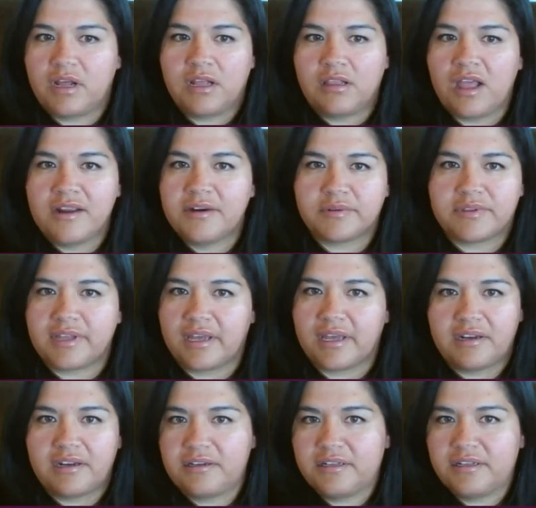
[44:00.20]
aligned with
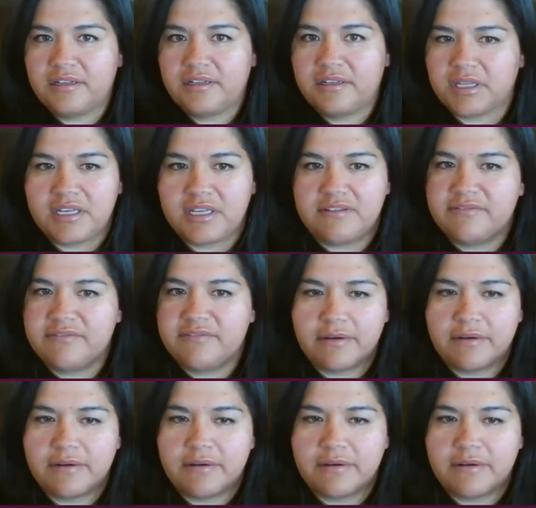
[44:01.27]
that. It didn't believe that
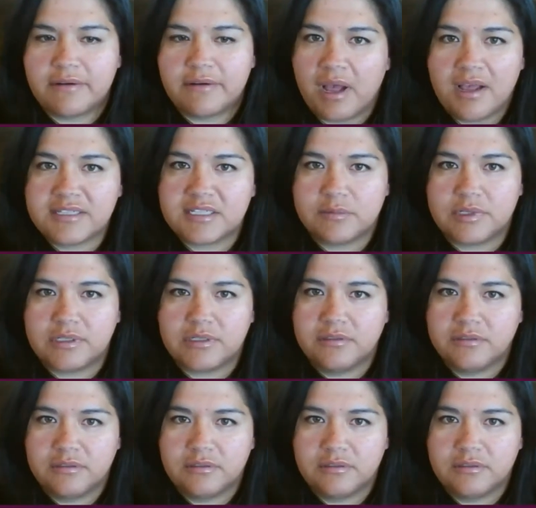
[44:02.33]
was going to be possible,